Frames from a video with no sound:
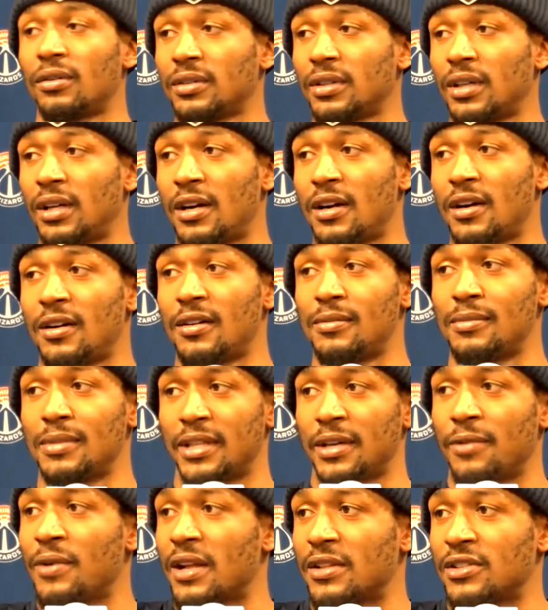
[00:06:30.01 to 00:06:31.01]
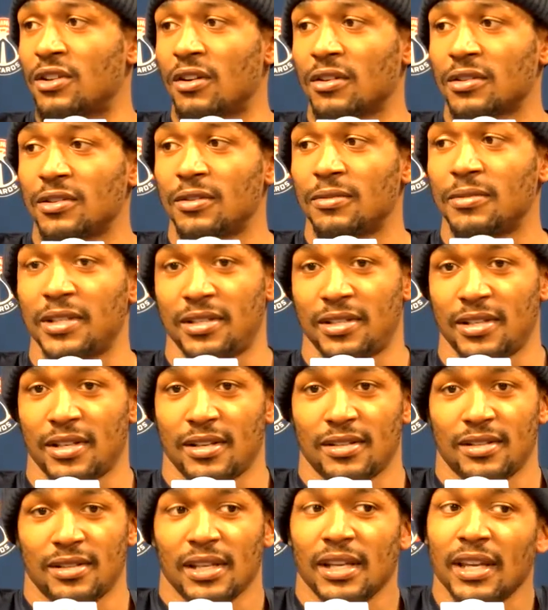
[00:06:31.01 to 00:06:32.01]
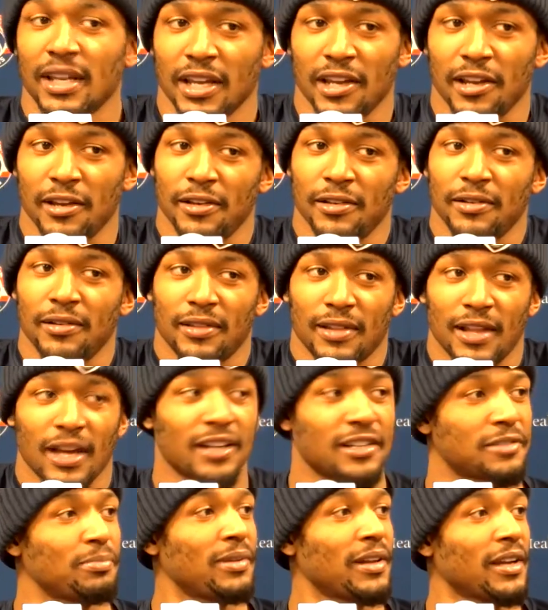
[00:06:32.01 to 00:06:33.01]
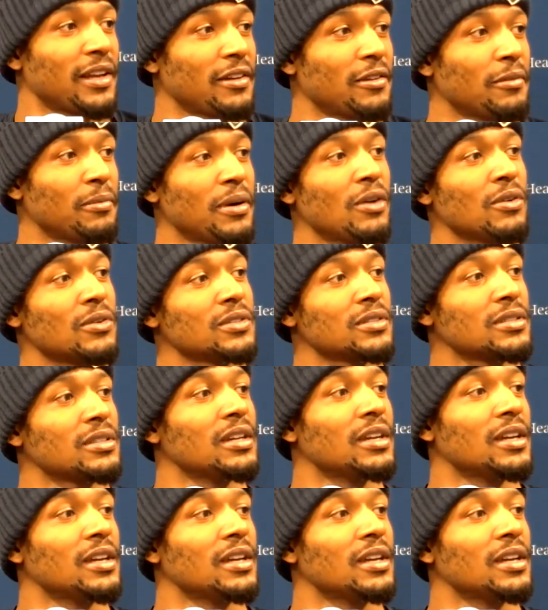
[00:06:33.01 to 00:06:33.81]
But then when I talk to him, he says he likes playing in the post.